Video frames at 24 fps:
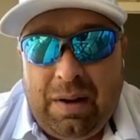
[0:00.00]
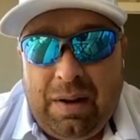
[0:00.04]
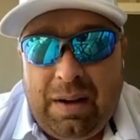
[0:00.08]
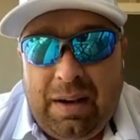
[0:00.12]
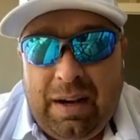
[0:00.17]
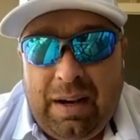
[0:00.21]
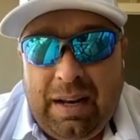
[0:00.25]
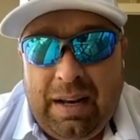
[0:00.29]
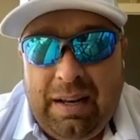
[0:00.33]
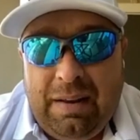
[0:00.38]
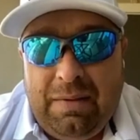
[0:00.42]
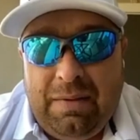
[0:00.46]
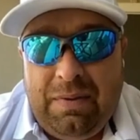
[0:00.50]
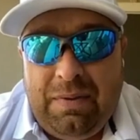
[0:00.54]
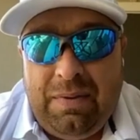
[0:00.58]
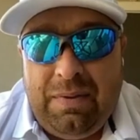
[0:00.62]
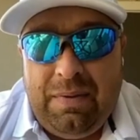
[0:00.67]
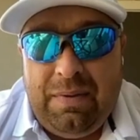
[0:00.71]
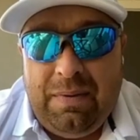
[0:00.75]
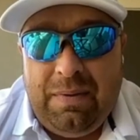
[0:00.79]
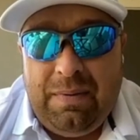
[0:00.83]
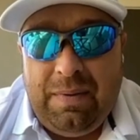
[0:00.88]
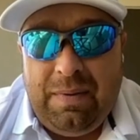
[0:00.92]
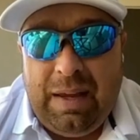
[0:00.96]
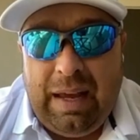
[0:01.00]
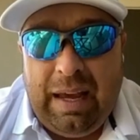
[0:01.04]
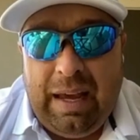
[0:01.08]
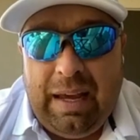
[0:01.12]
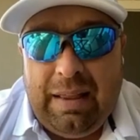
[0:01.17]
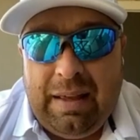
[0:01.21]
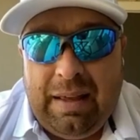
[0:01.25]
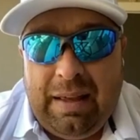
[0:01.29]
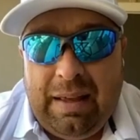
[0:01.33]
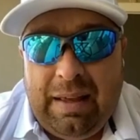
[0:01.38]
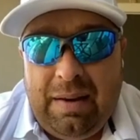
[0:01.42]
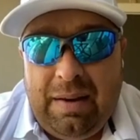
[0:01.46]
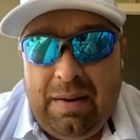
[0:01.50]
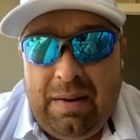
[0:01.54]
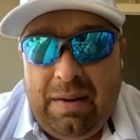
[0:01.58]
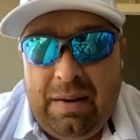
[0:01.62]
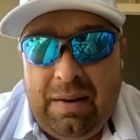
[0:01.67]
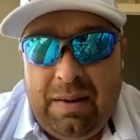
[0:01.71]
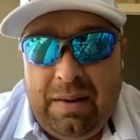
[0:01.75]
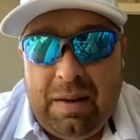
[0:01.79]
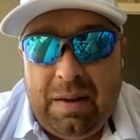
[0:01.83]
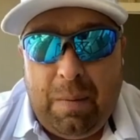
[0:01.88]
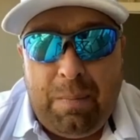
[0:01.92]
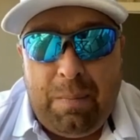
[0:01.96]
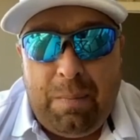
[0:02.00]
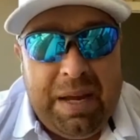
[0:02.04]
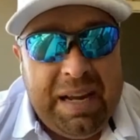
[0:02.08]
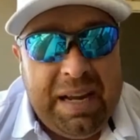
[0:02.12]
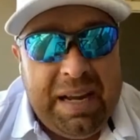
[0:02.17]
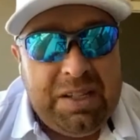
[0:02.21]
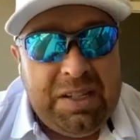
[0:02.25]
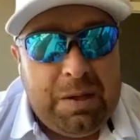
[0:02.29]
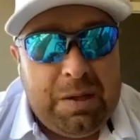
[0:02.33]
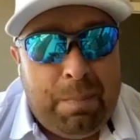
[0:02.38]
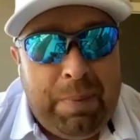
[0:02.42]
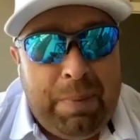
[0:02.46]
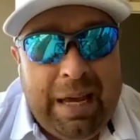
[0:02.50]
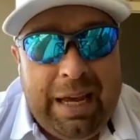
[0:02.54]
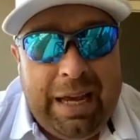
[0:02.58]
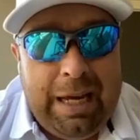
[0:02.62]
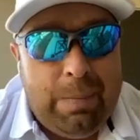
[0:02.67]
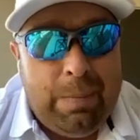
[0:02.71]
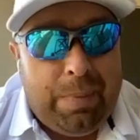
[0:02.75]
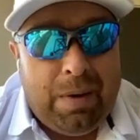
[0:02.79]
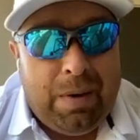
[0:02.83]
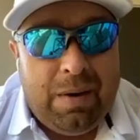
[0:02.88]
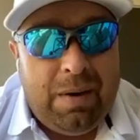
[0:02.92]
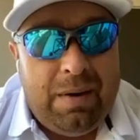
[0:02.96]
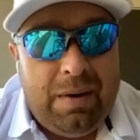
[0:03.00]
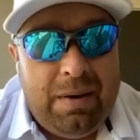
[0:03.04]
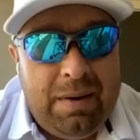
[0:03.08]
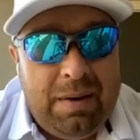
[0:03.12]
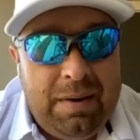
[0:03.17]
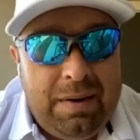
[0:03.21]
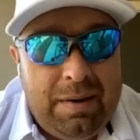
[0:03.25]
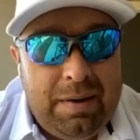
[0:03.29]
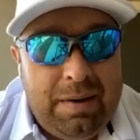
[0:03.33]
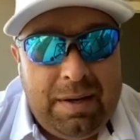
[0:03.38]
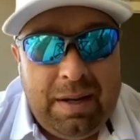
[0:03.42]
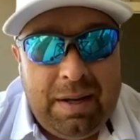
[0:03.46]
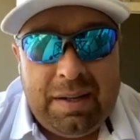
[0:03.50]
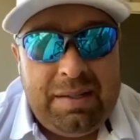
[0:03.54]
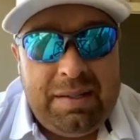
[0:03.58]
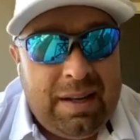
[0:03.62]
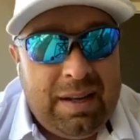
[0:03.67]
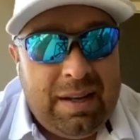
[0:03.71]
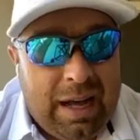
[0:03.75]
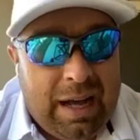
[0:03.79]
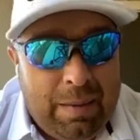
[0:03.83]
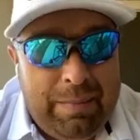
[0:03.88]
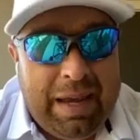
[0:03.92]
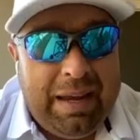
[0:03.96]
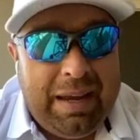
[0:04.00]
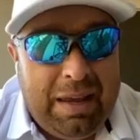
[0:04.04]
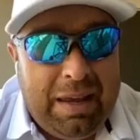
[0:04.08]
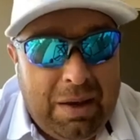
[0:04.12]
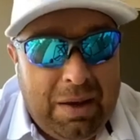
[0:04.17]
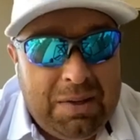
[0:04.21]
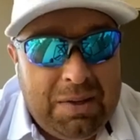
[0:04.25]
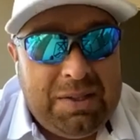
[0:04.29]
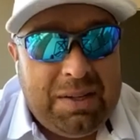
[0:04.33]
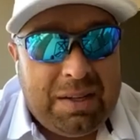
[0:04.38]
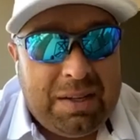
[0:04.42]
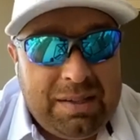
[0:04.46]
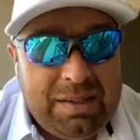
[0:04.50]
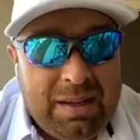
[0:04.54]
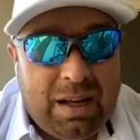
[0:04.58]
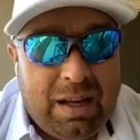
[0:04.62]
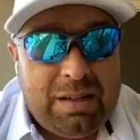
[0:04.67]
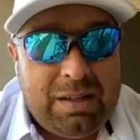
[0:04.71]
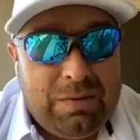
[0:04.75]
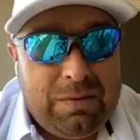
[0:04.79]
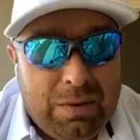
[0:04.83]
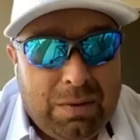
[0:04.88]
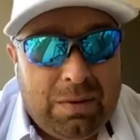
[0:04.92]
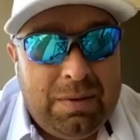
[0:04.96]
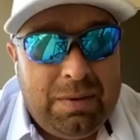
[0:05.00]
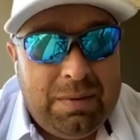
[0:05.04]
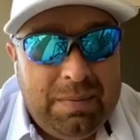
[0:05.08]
kind of, hey, that a piece of paper does not make you successful.